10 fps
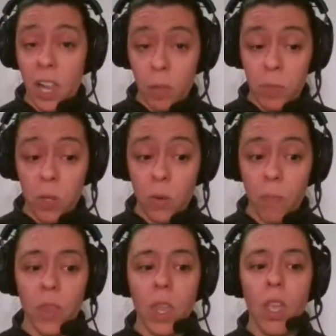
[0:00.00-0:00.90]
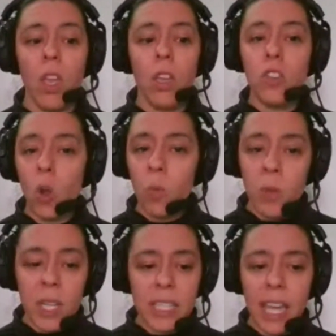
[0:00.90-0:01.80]
don't be scared to
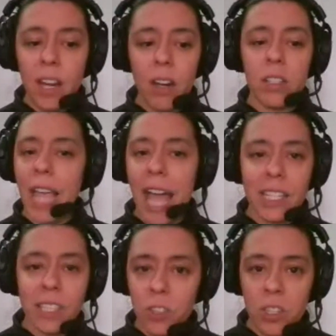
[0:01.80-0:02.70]
ask for something else.